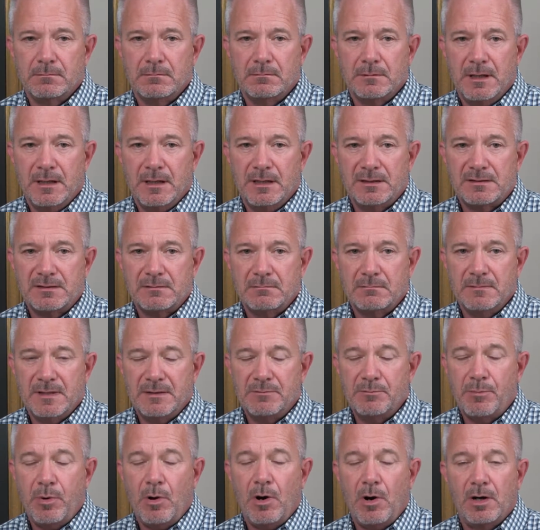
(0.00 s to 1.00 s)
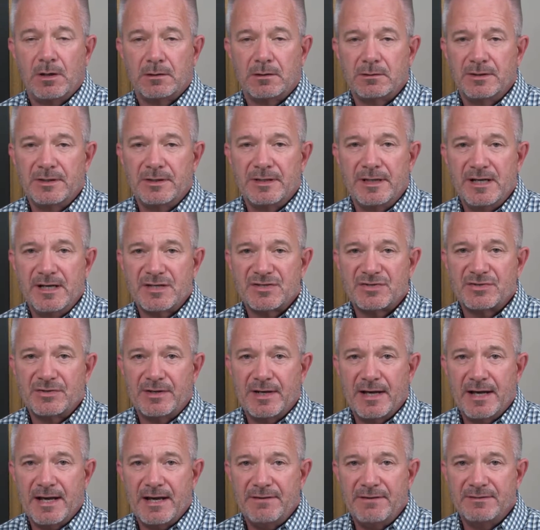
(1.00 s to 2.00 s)
in Parkland
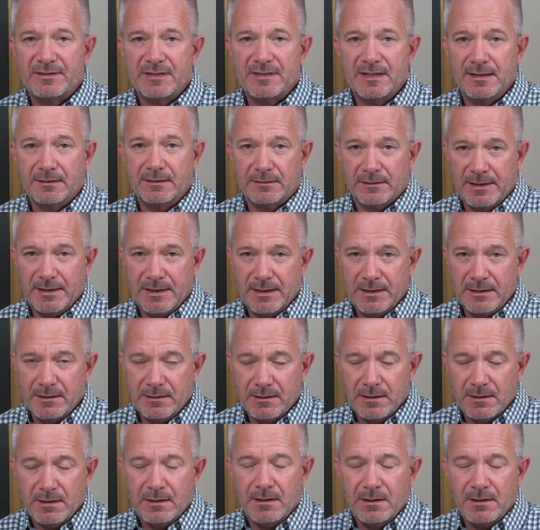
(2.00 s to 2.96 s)
yesterday, evidently